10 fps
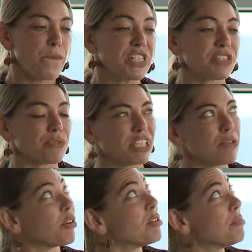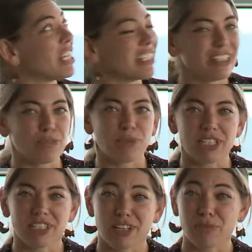This is really important because these
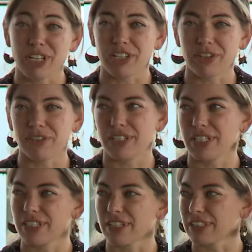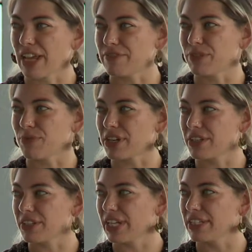projects can be huge. This is 11
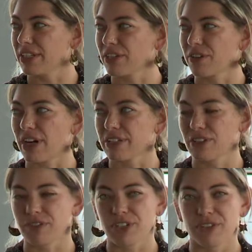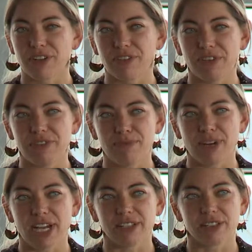watersheds across over 250
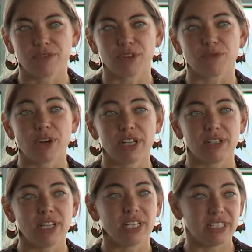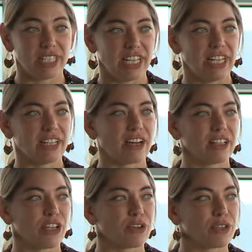miles for one city,
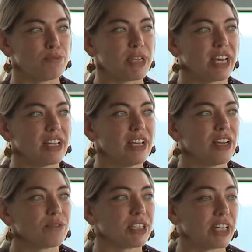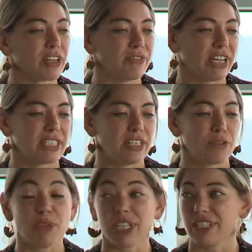Cali, Colombia, where they're
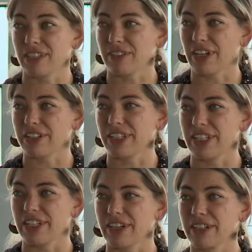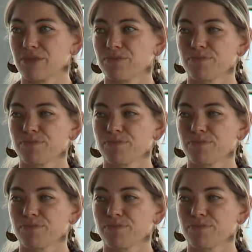investing millions of dollars a year.